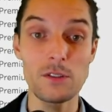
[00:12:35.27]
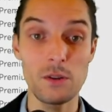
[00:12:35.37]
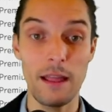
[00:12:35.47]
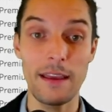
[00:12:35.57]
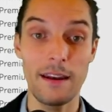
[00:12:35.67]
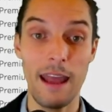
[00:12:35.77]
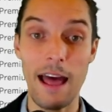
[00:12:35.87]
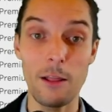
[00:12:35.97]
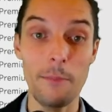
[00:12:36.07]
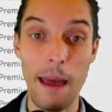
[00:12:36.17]
to like in
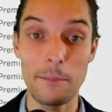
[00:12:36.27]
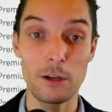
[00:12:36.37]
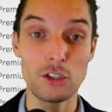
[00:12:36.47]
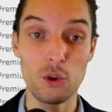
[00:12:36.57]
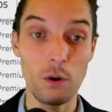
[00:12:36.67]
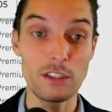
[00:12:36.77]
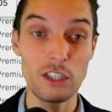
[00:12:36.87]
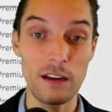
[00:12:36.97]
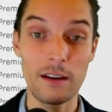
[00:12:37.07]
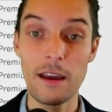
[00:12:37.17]
Alabama or
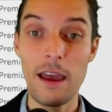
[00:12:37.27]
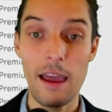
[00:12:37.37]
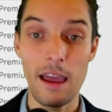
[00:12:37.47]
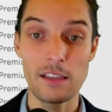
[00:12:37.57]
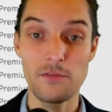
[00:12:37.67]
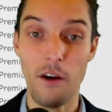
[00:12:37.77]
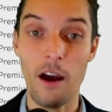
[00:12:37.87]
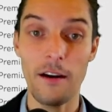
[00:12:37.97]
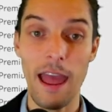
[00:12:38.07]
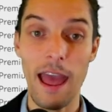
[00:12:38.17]
Georgia as
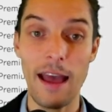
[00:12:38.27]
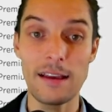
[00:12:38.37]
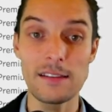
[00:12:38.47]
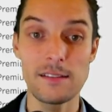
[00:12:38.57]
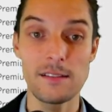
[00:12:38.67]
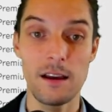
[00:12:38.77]
far as